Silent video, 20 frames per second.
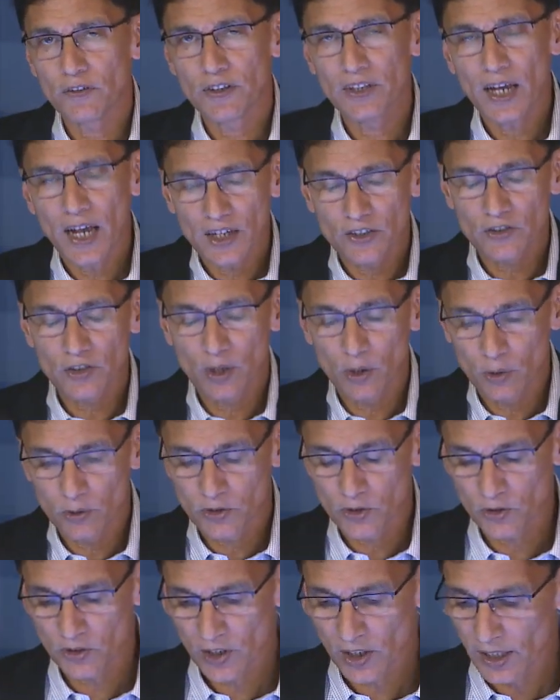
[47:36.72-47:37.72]
yeah, so,
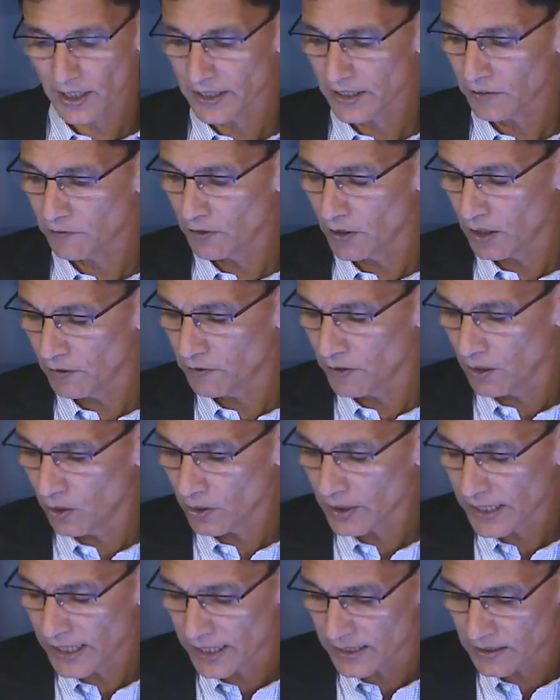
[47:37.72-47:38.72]
so certainly if you, if, you
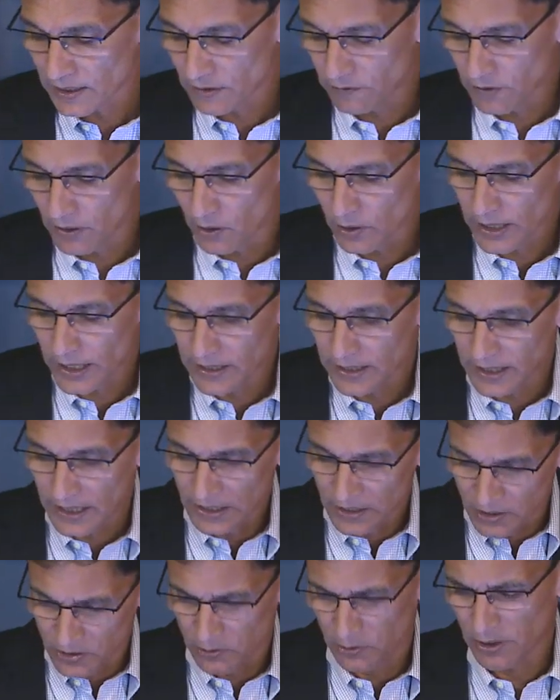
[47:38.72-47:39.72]
look at, if you look at the
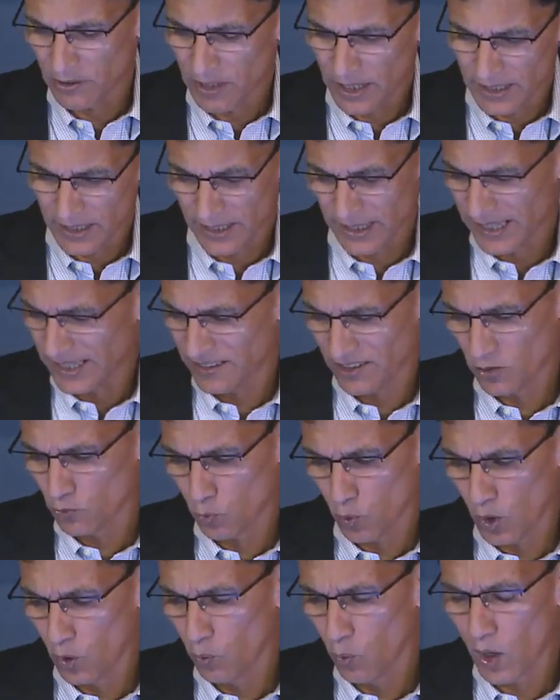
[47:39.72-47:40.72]
industry, right, and again, this is
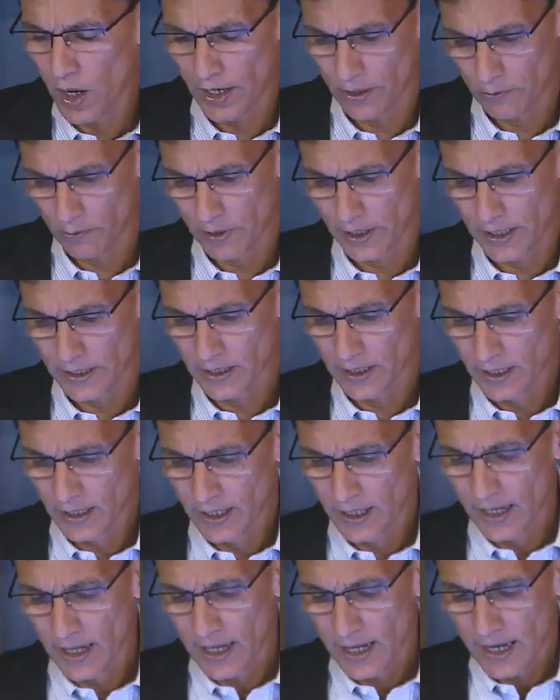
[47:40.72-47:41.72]
worldwide, right,
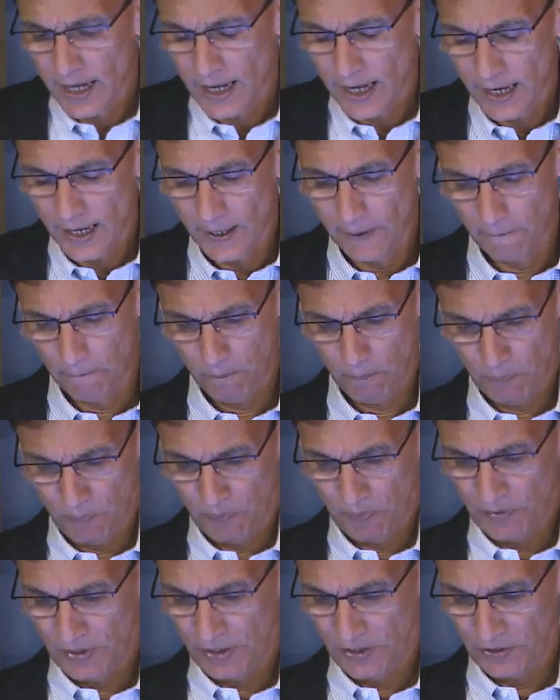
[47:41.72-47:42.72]
mm. uh,
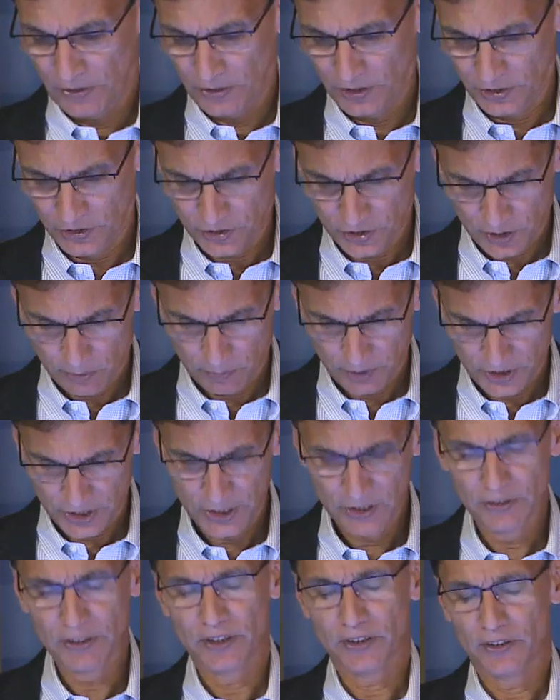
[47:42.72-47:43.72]
there are certain
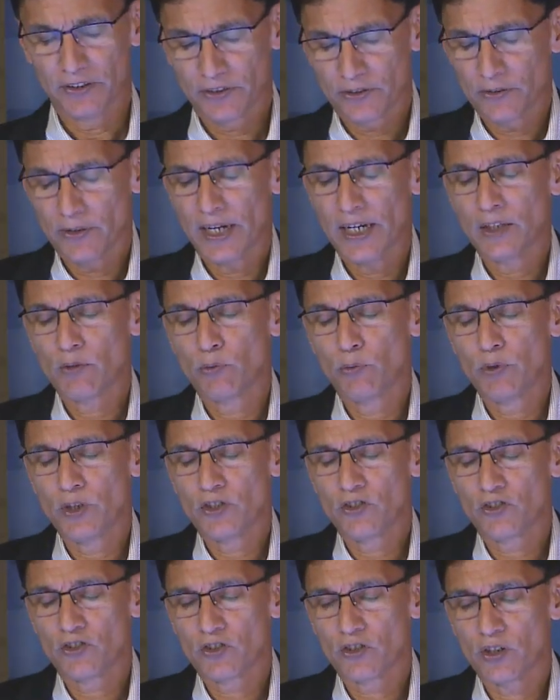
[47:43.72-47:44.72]
materials, right,
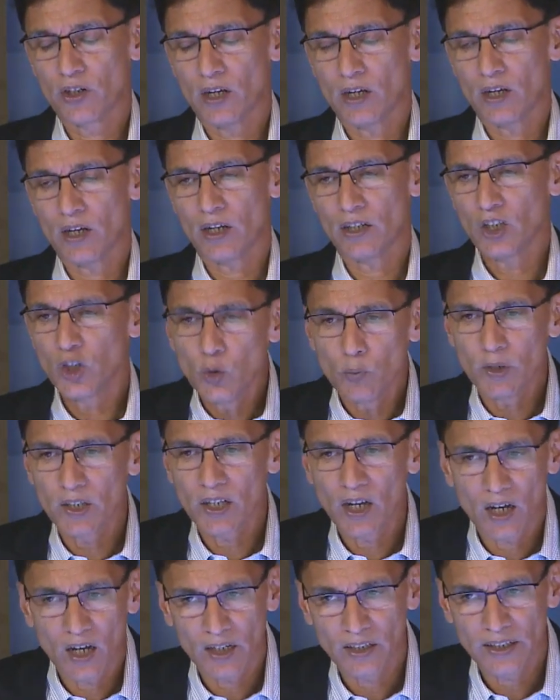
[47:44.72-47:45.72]
which uh,
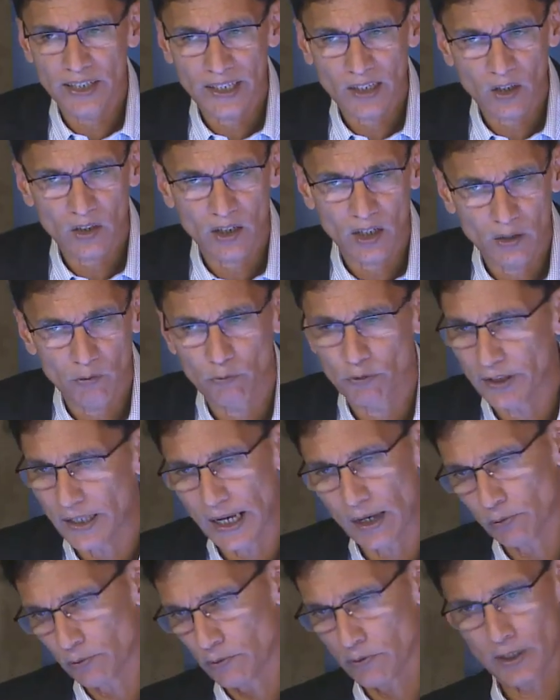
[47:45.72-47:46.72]
humankind cannot live
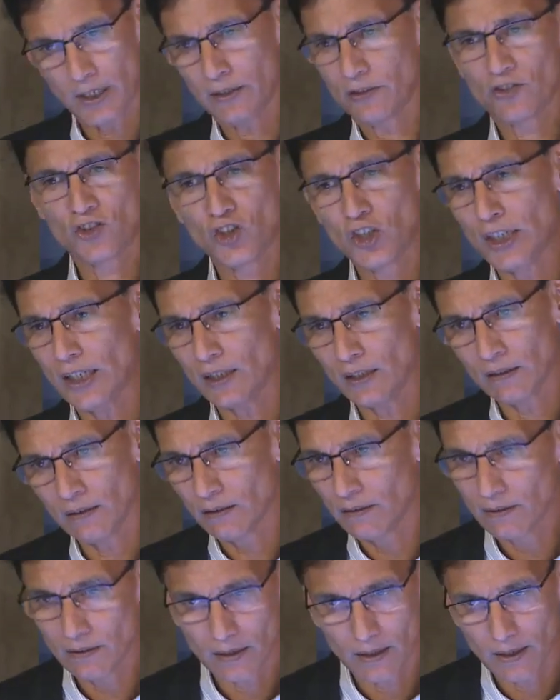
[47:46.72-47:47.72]
without, right, steel,
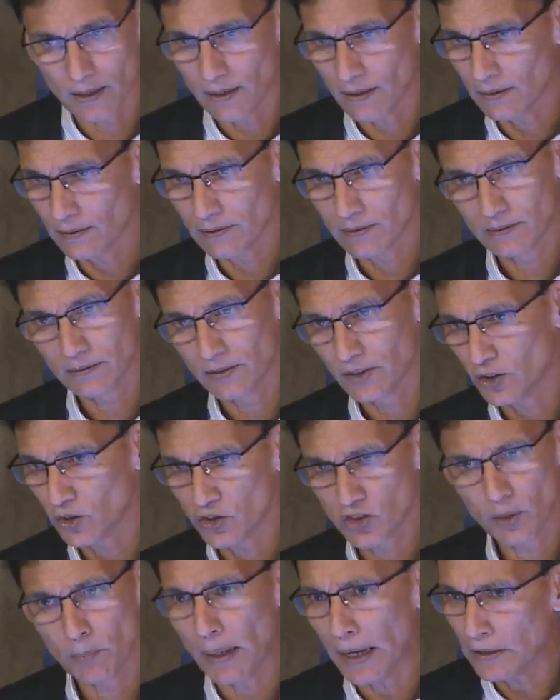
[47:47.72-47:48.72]
uh, you know,
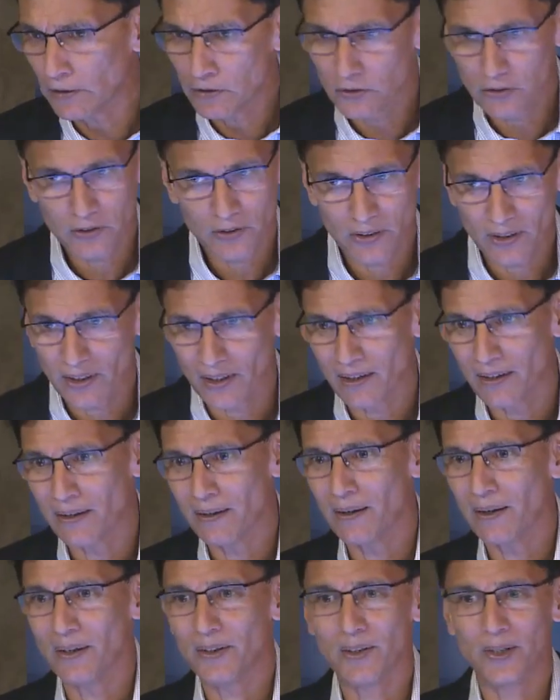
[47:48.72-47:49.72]
cement, mm
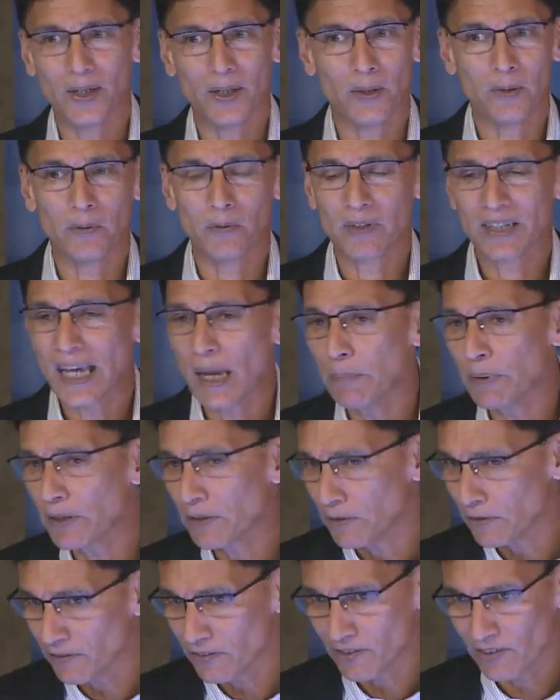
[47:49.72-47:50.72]
-hmm. you know,
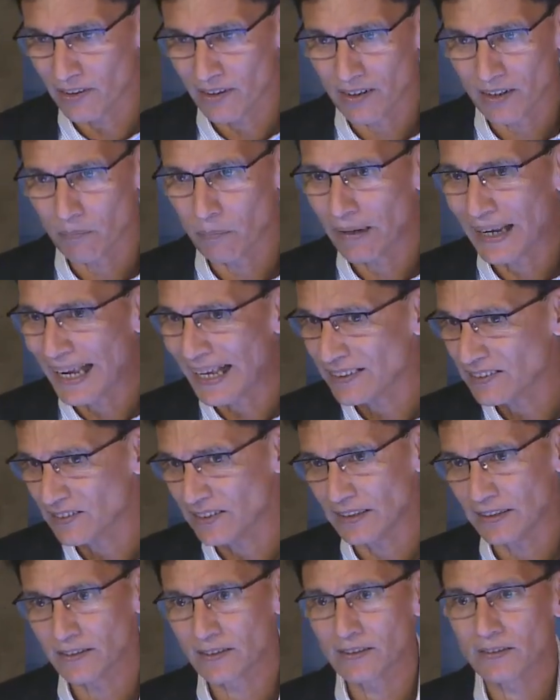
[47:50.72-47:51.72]
chemicals and, and
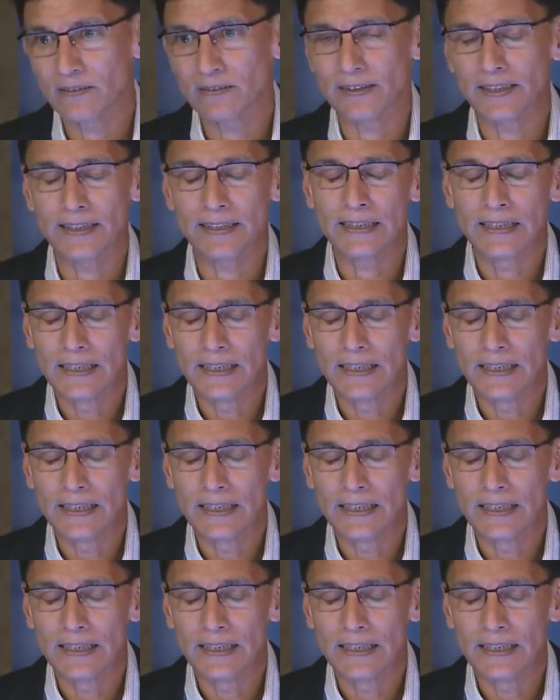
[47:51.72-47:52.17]
plastics, right.